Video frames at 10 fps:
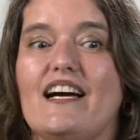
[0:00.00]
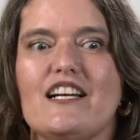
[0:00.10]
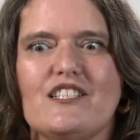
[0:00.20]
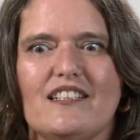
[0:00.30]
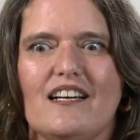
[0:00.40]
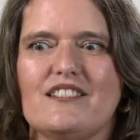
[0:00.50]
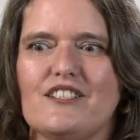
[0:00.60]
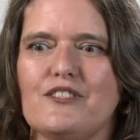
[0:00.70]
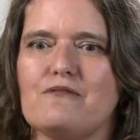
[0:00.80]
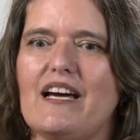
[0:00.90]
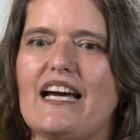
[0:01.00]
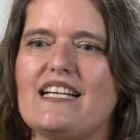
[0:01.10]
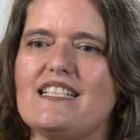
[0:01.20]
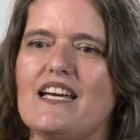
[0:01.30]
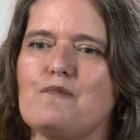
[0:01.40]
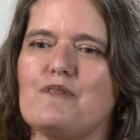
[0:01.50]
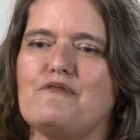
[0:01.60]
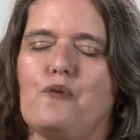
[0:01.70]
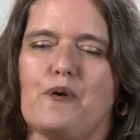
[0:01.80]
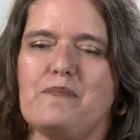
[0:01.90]
I actually got to direct and
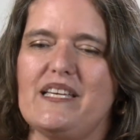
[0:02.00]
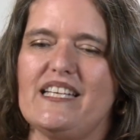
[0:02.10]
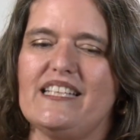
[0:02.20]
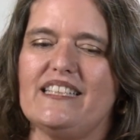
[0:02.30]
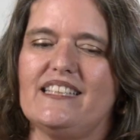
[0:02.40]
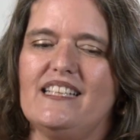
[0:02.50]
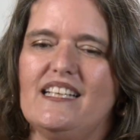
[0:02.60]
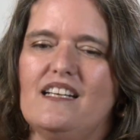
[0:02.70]
perform in